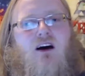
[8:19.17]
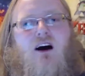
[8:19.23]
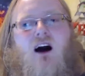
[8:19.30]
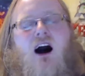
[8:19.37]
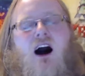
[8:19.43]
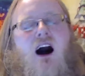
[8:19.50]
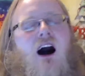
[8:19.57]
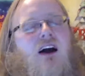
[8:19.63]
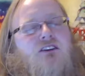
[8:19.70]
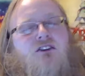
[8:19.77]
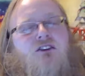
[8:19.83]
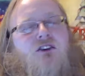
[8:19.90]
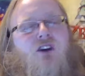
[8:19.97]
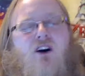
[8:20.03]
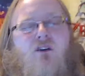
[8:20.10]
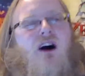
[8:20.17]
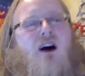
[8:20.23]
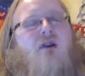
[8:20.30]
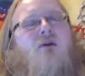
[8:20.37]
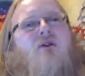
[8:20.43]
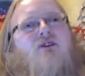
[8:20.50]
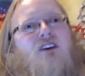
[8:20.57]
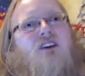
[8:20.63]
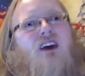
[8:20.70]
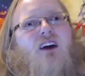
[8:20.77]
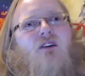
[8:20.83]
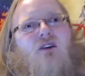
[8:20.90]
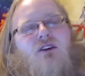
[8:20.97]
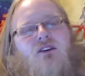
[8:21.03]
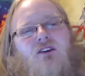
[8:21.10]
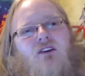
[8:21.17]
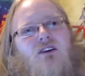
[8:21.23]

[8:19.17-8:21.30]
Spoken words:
I just love Iroh as a character.